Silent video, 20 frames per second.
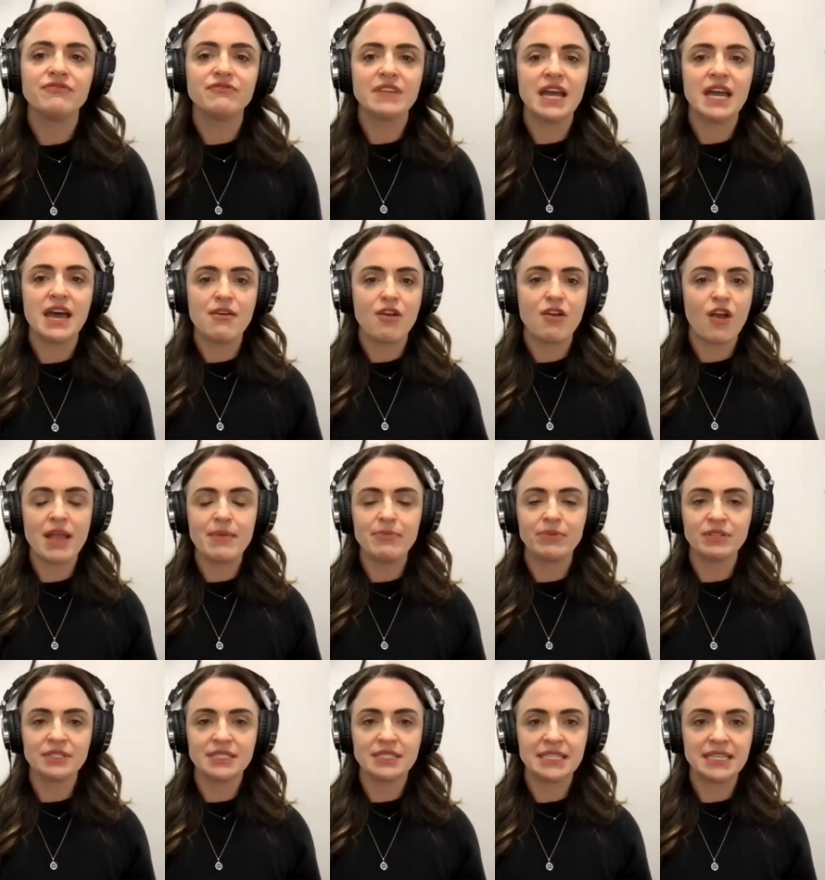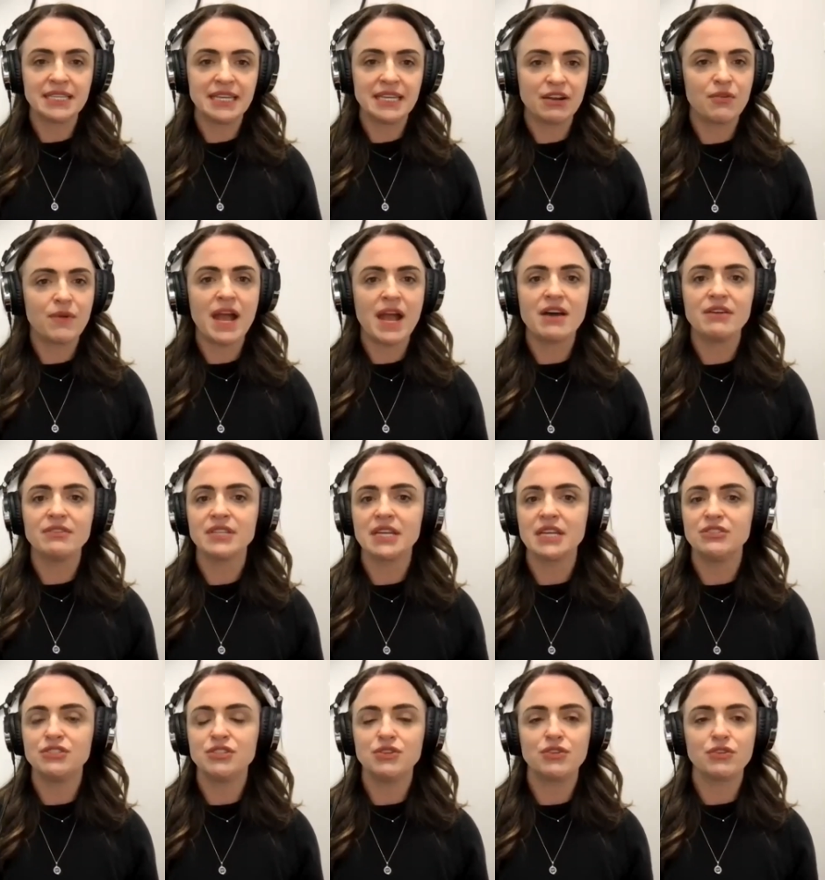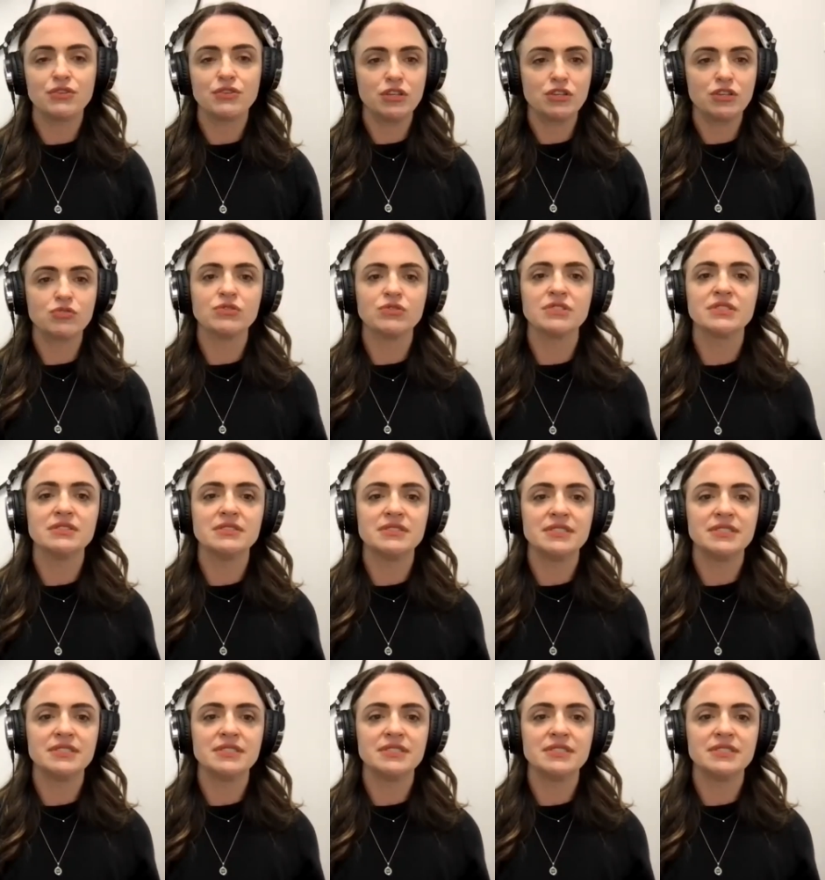are able to get around and do their usual